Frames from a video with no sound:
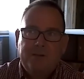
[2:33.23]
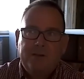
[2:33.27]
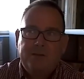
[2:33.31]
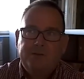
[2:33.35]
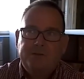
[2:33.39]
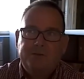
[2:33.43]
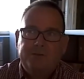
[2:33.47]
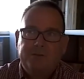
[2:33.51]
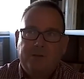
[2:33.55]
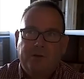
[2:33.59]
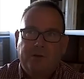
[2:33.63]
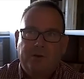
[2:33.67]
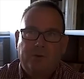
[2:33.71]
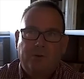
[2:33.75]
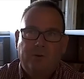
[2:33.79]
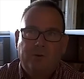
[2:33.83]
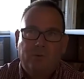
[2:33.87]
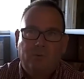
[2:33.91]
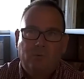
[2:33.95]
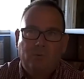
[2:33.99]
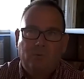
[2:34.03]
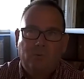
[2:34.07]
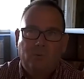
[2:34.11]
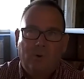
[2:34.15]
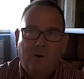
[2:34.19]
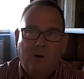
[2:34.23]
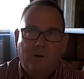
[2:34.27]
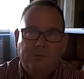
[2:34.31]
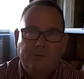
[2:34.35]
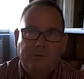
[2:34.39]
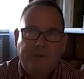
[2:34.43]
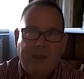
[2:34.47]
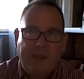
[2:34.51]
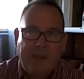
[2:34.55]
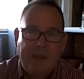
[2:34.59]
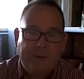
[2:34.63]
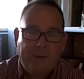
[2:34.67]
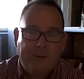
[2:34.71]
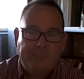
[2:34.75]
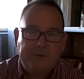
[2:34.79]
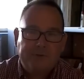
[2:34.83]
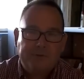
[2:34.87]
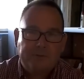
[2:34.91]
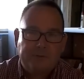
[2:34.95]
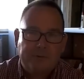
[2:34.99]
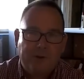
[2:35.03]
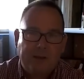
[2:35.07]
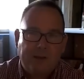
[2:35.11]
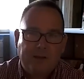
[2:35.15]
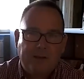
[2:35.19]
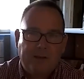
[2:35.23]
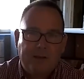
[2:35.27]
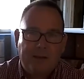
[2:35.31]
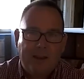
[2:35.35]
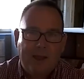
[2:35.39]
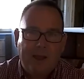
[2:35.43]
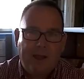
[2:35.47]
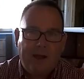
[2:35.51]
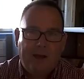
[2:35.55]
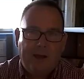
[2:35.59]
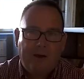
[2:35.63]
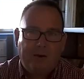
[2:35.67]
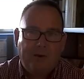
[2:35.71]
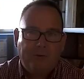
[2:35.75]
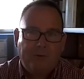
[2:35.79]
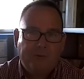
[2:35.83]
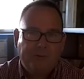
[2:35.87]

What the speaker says: So campus right now,